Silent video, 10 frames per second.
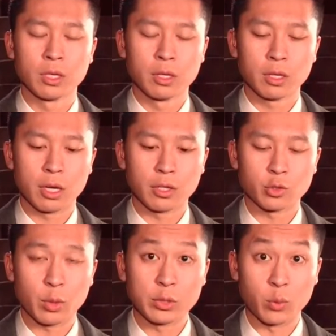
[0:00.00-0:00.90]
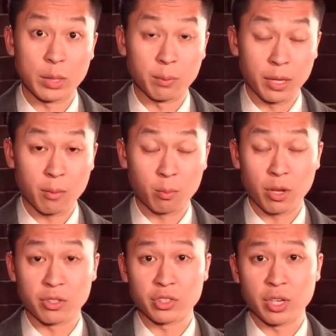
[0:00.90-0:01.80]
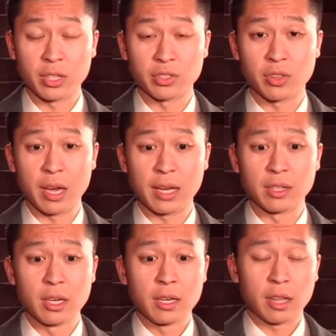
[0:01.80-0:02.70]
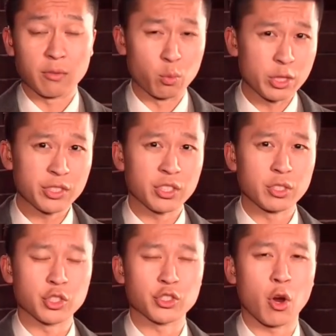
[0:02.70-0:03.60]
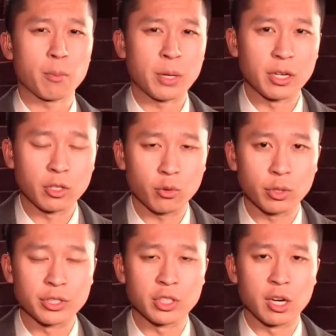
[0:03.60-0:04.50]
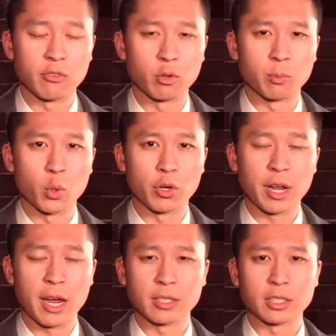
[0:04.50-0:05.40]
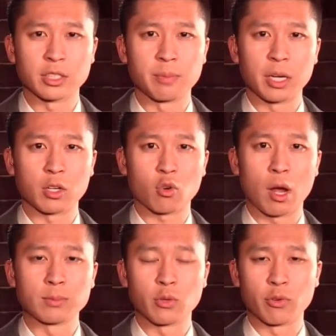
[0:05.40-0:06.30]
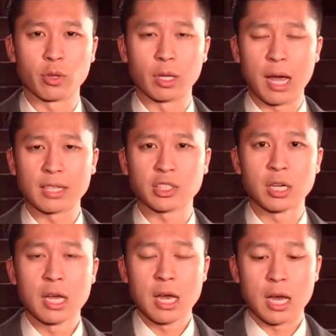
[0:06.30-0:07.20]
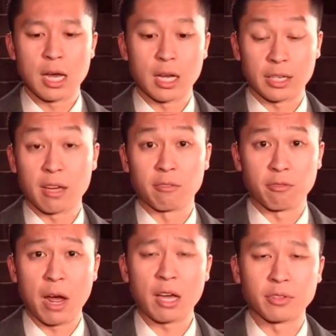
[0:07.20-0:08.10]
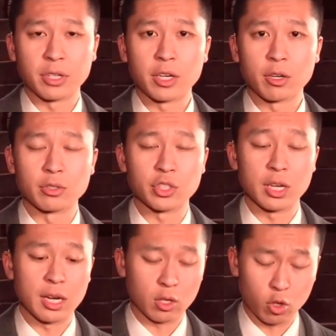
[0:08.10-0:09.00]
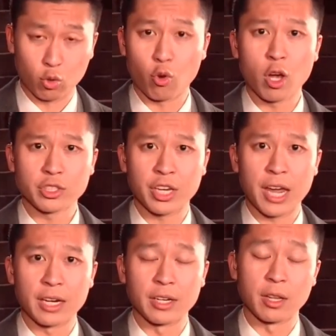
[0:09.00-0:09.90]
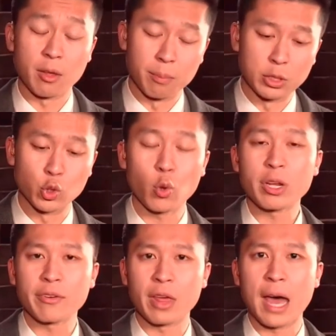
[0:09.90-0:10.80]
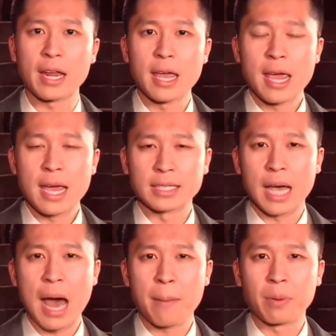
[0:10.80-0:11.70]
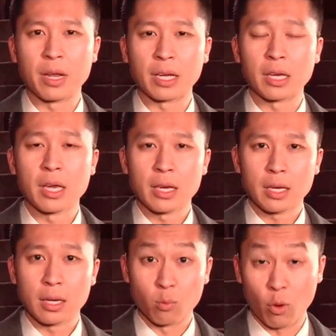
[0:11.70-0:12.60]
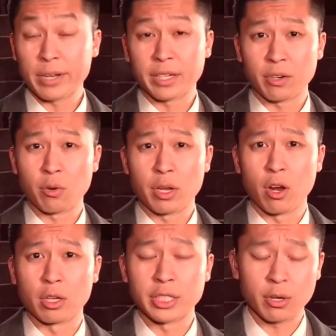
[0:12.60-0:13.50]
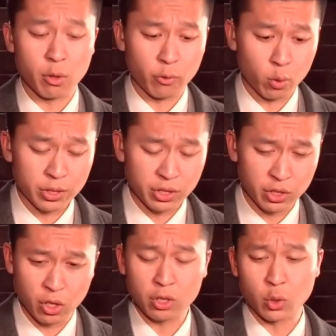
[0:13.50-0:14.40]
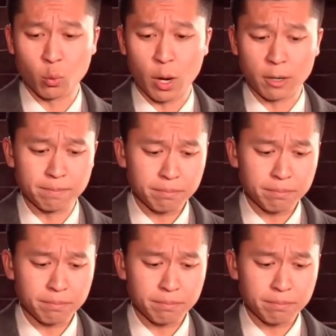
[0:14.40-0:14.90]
Yeah, that's right, Dwight. B'nai Brith says that they've really seen a sharp increase of reported anti-Semitic crimes over the last, again, 5 years across Canada. The majority of that is happening right here in Ontario. Of course, this is also where